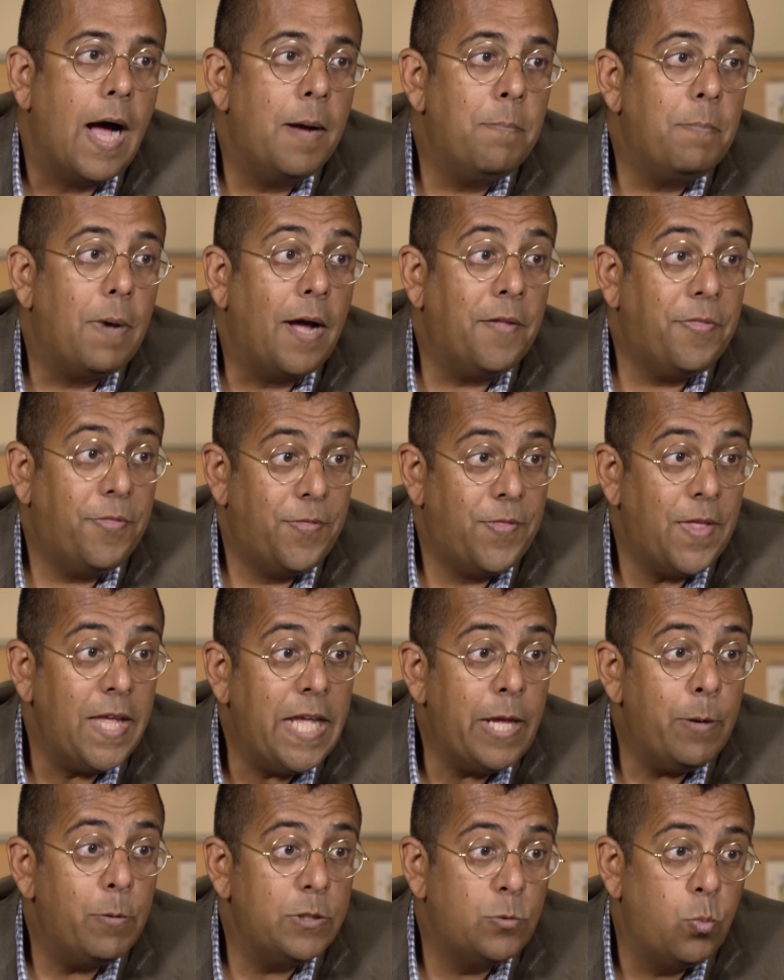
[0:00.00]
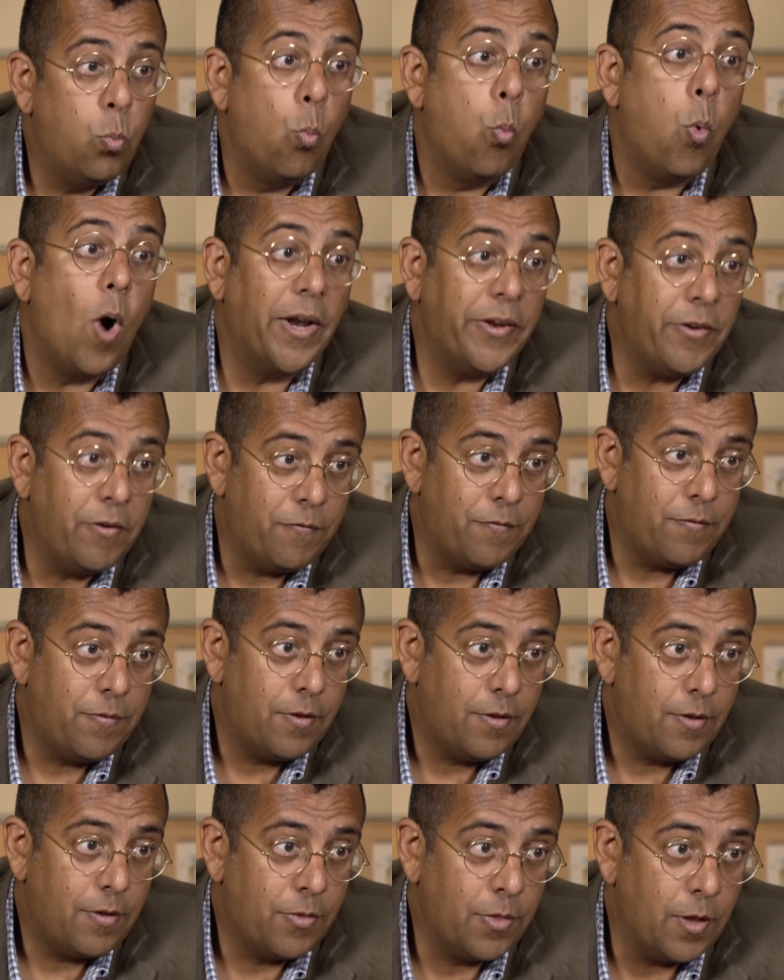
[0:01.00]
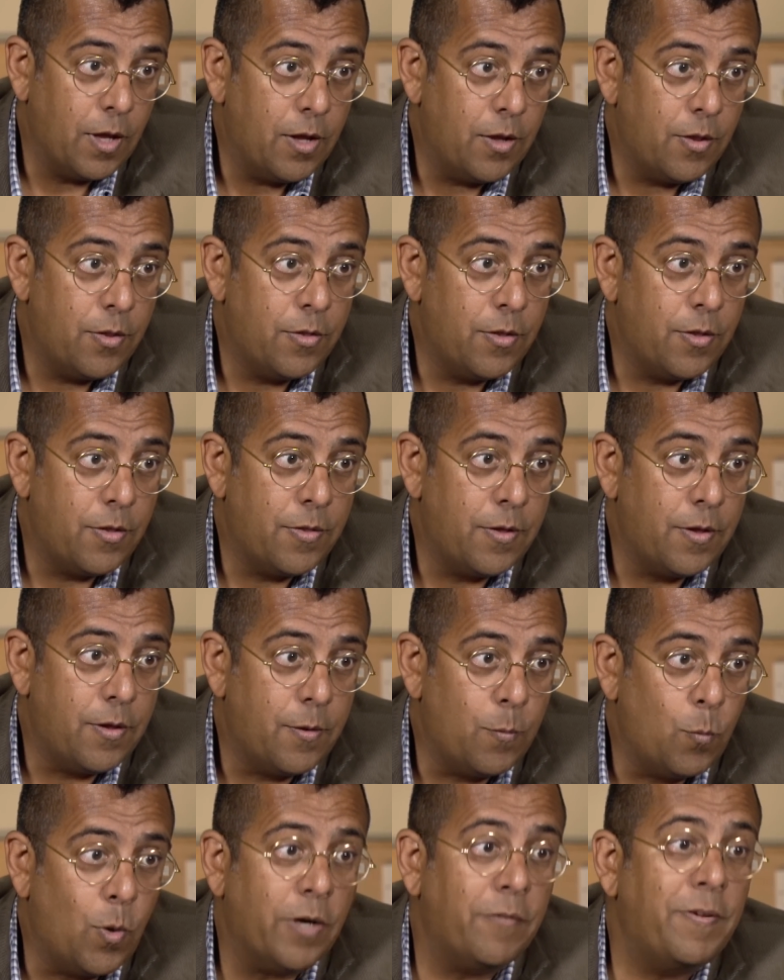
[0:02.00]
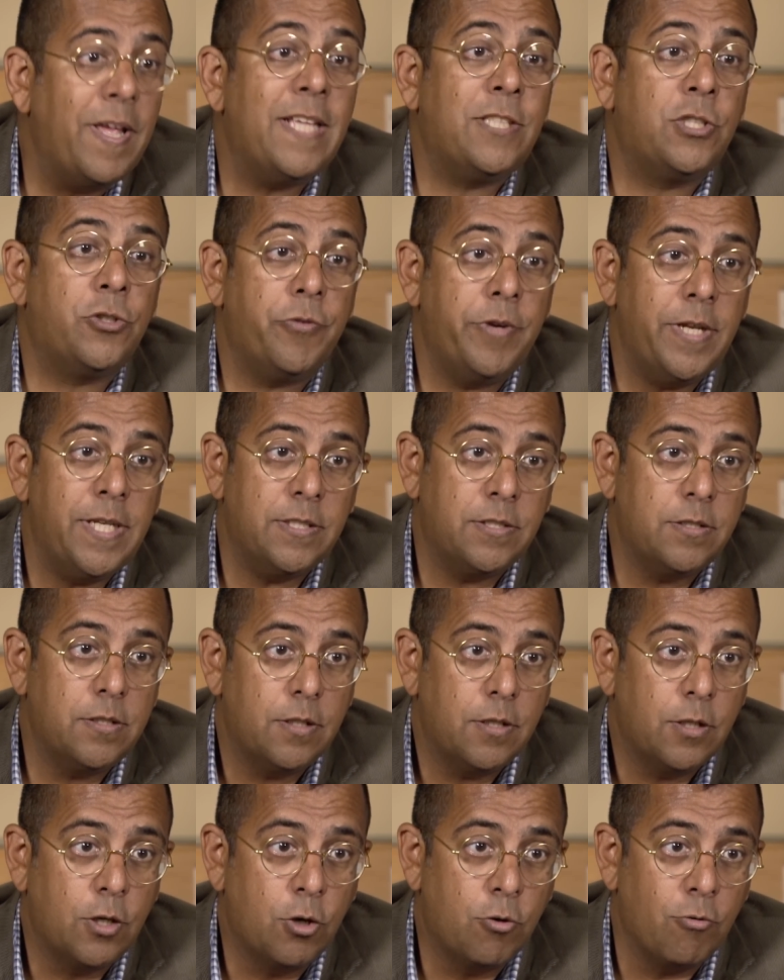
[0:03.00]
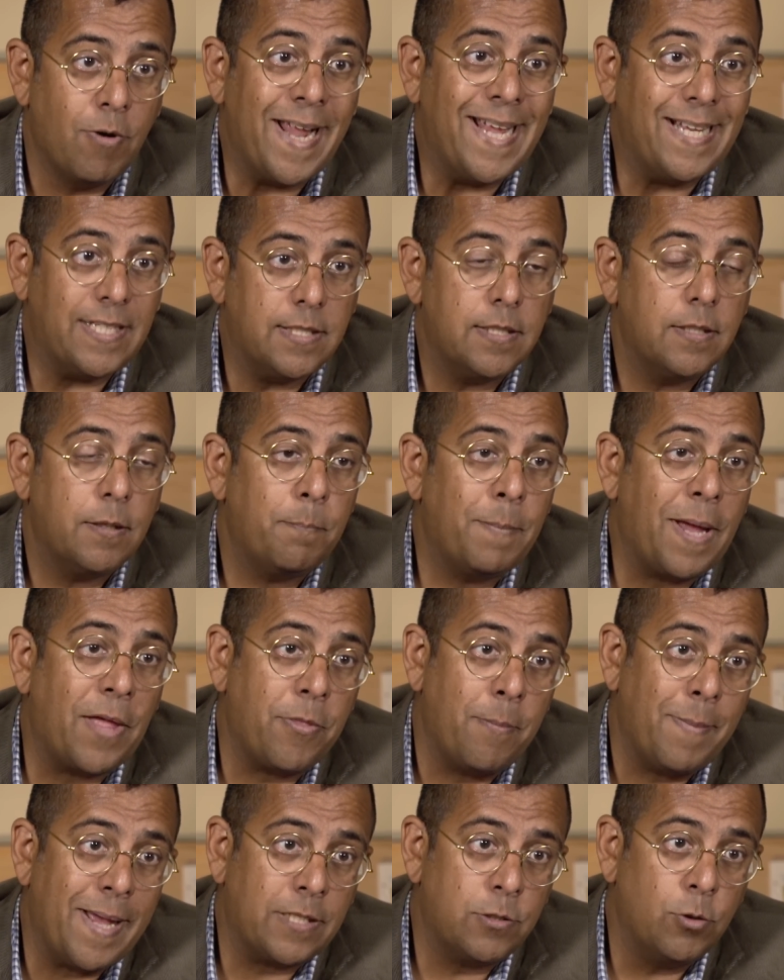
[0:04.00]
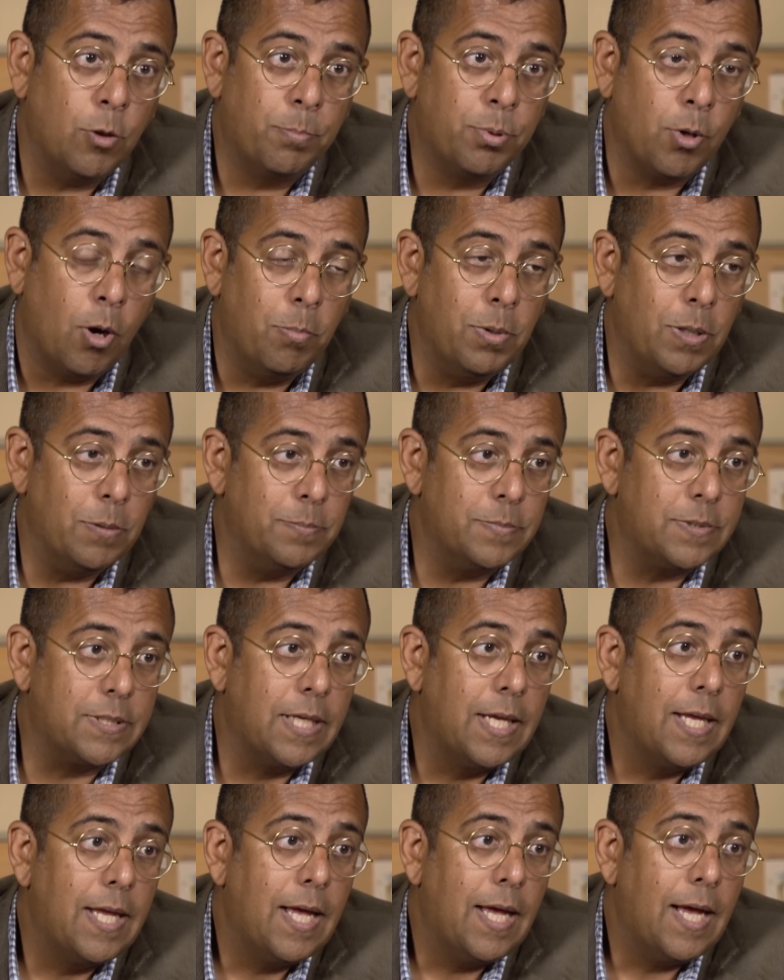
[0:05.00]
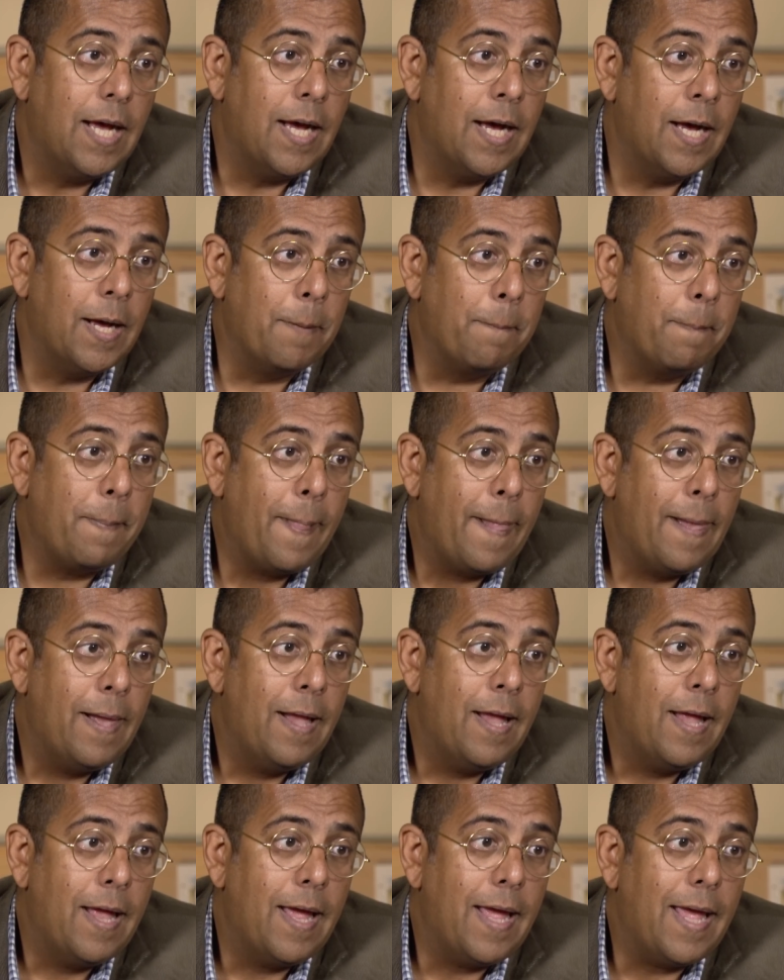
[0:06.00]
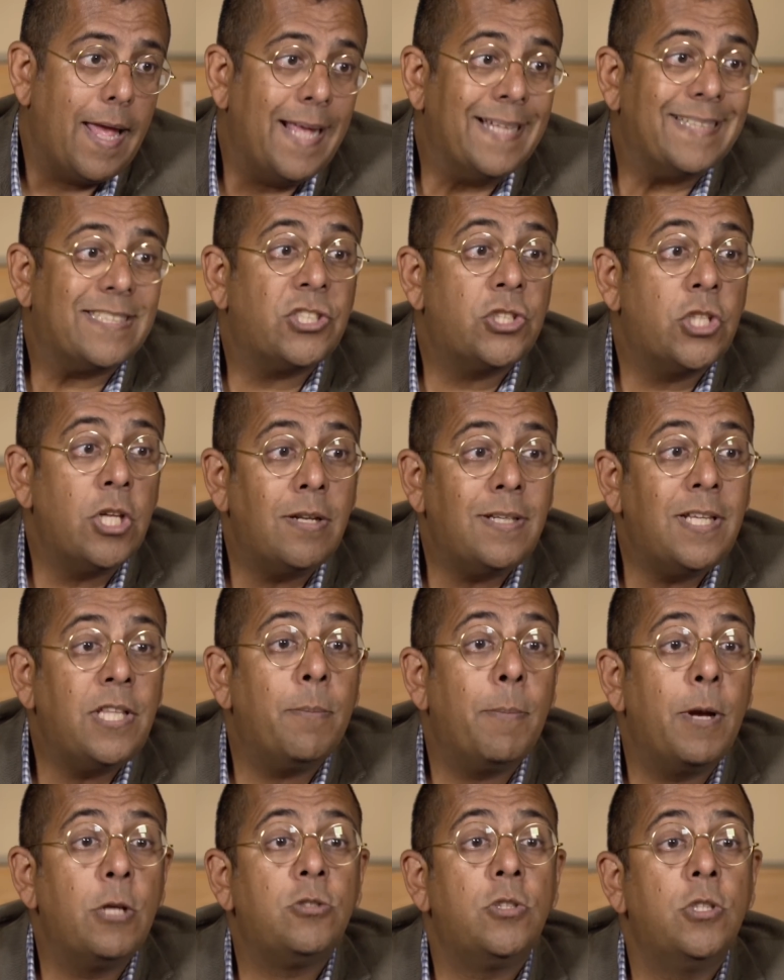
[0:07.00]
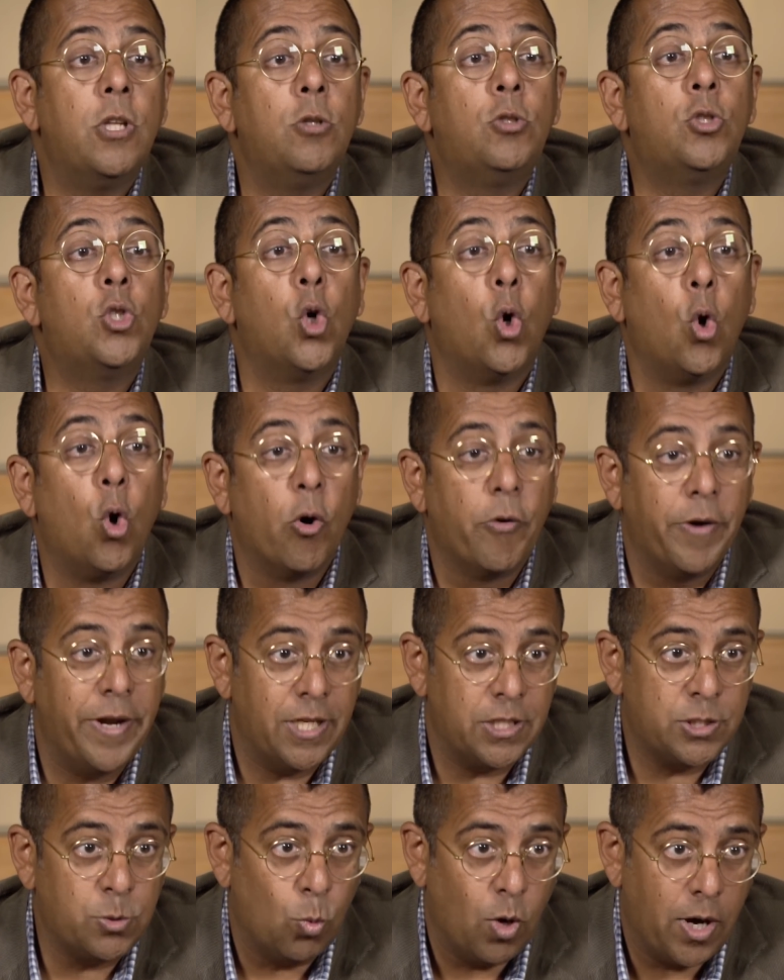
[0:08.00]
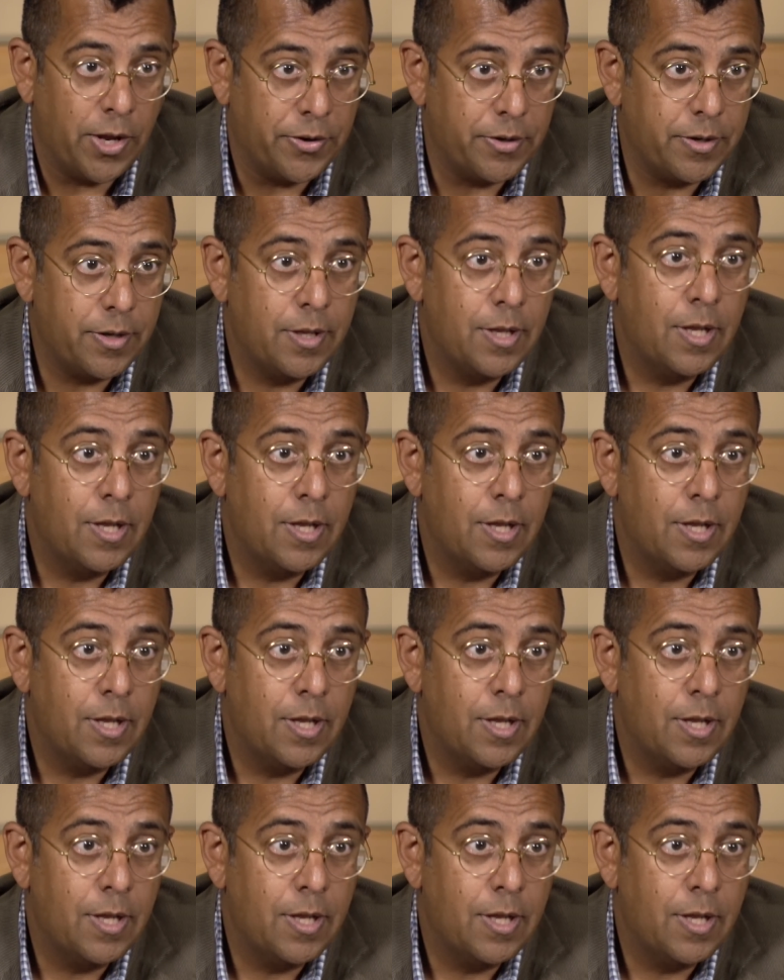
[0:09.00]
I think it was one of one of history's great mathematical problems. It's certainly the most notorious one,